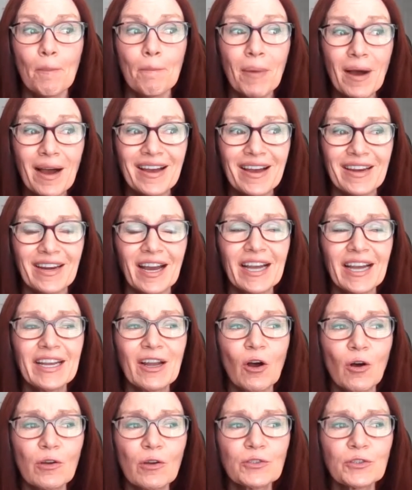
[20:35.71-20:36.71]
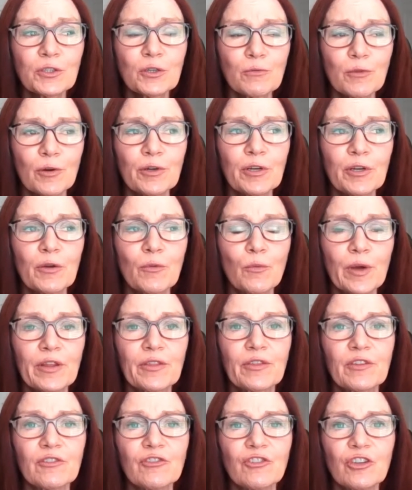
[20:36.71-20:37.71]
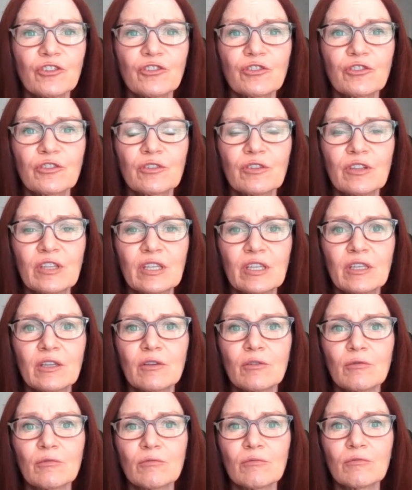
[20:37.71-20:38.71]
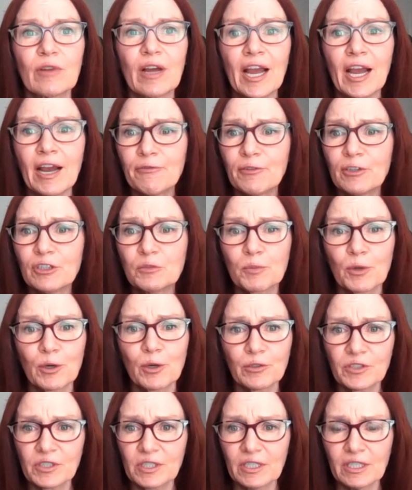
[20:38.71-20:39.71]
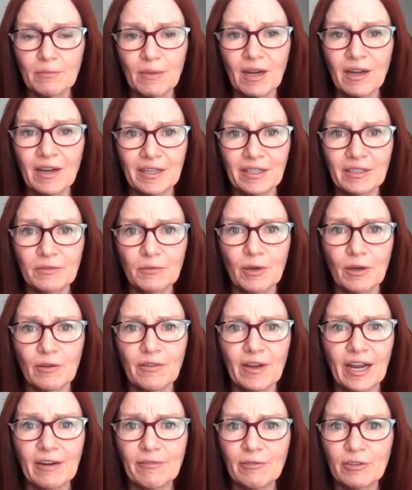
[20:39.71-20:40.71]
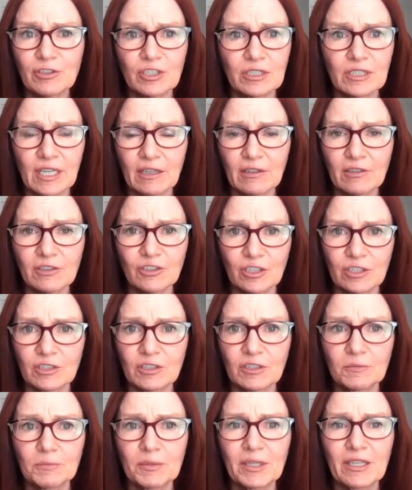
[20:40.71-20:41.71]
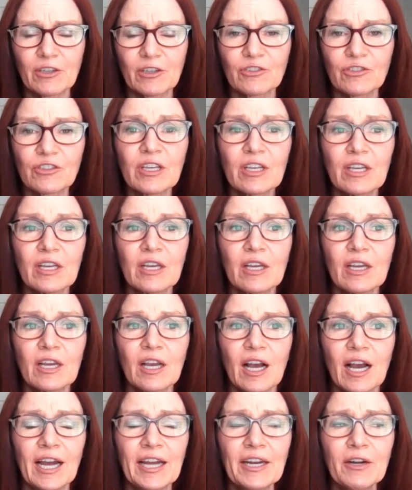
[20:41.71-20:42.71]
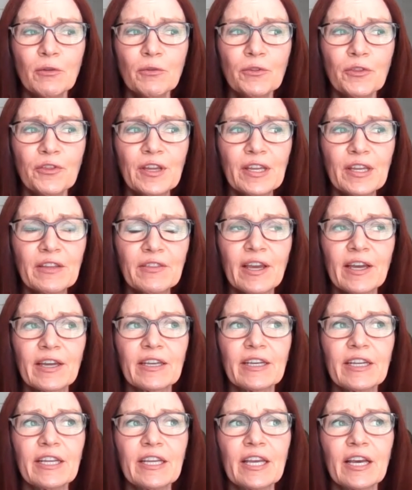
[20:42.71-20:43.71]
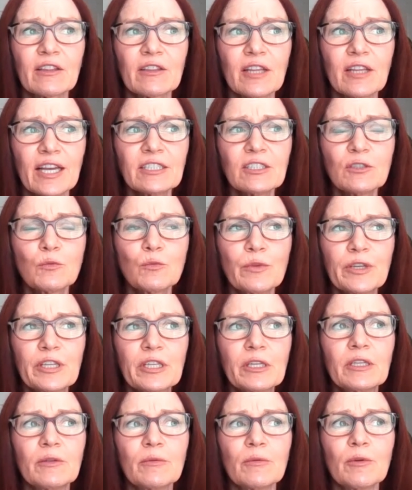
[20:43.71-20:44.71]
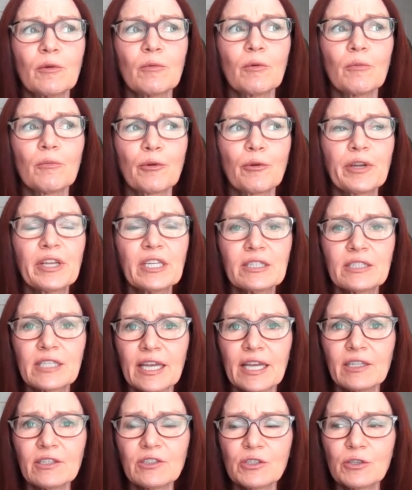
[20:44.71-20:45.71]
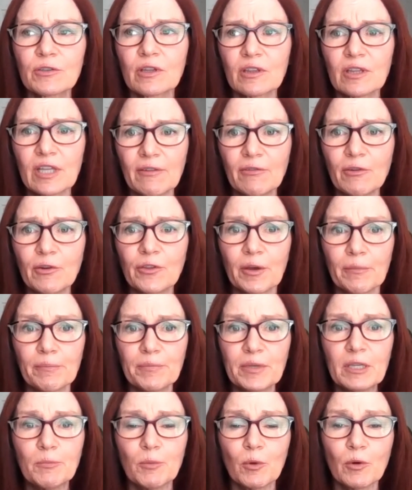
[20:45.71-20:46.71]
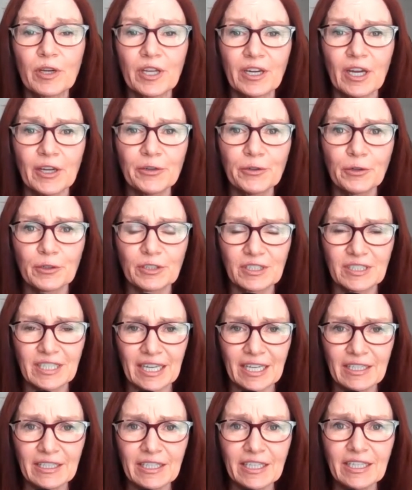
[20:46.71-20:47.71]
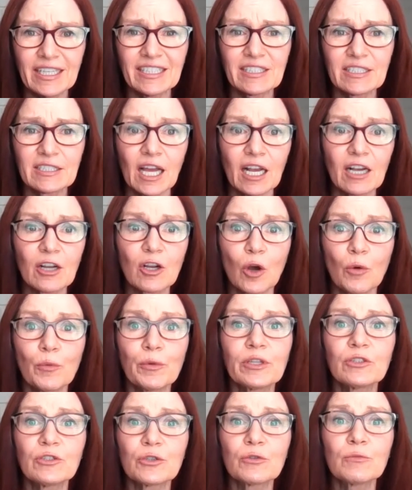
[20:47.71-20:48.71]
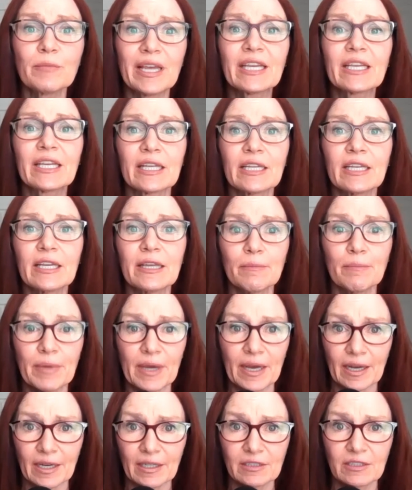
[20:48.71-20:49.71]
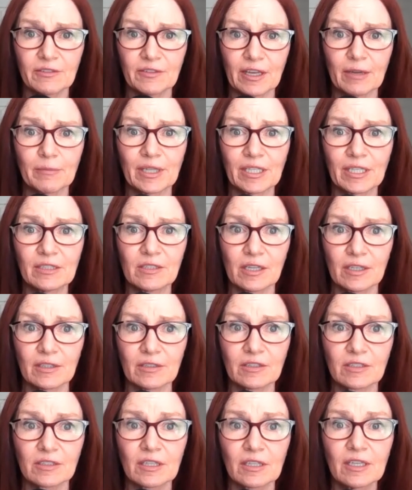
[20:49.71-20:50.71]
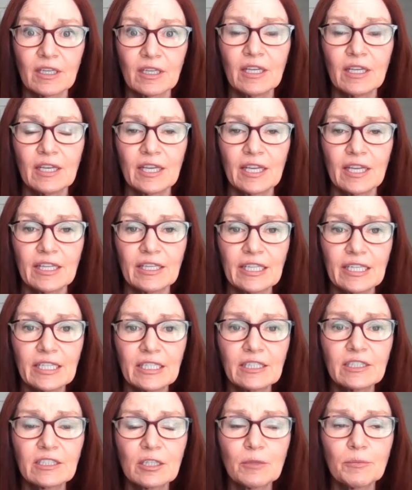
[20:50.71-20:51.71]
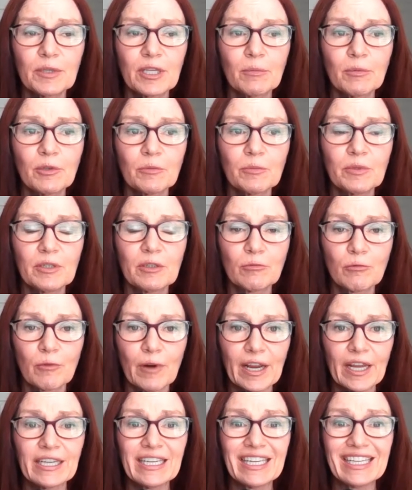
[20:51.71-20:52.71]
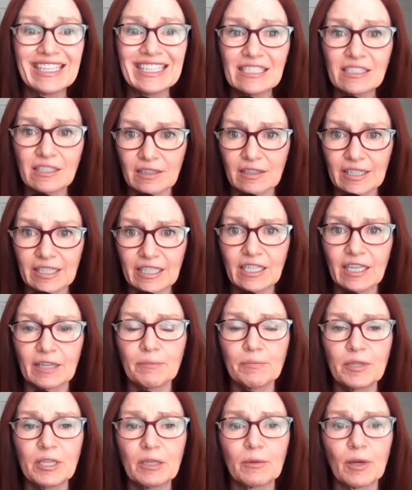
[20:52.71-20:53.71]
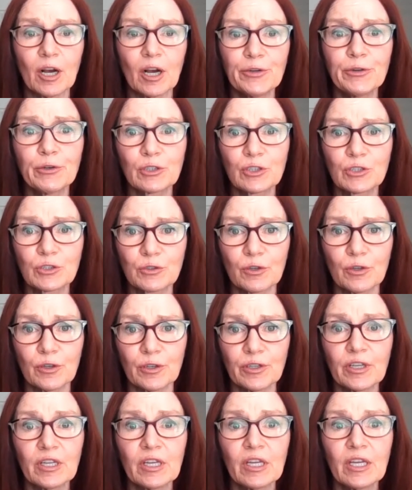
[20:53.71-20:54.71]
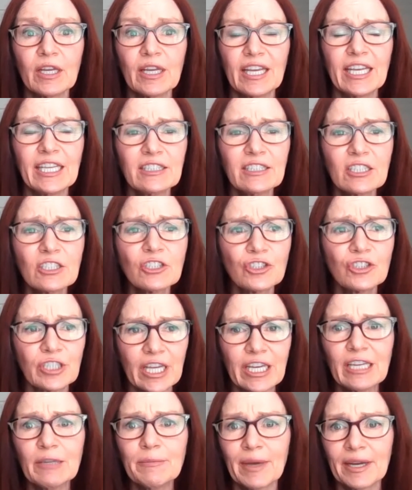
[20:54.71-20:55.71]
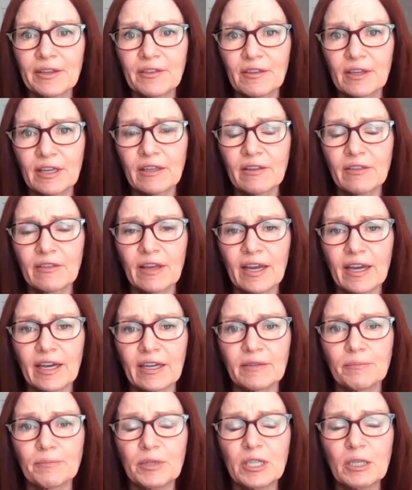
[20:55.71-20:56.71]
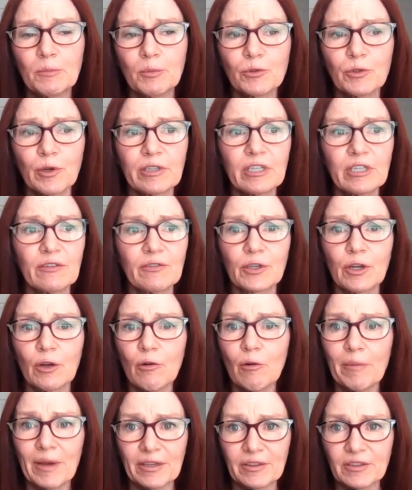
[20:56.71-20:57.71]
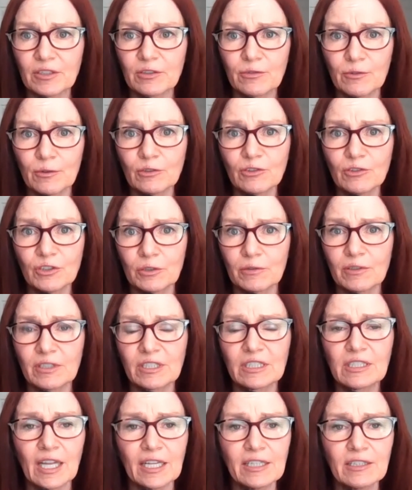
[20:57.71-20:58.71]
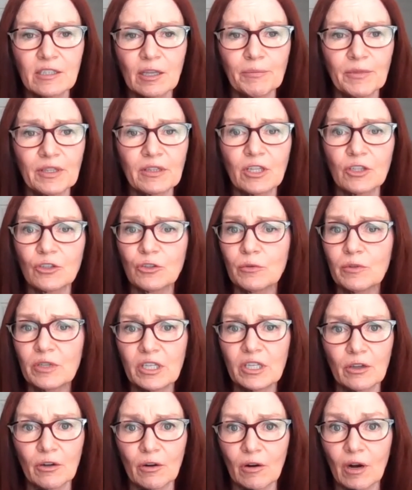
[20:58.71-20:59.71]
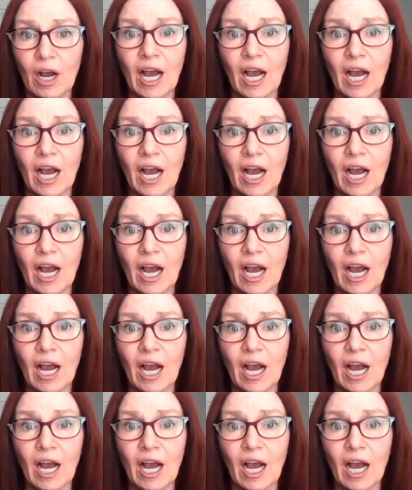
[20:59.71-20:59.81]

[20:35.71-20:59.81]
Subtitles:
But I also wrote it with just the average person in mind, of average intelligence, because I don't think that unless we bring it down to the level that people can understand it, it's not going to make an impact, if that makes sense. It needs to be able to be read easily and understood. It's a shame, I think, that people don't even know about this virtue. It's not something that you hear.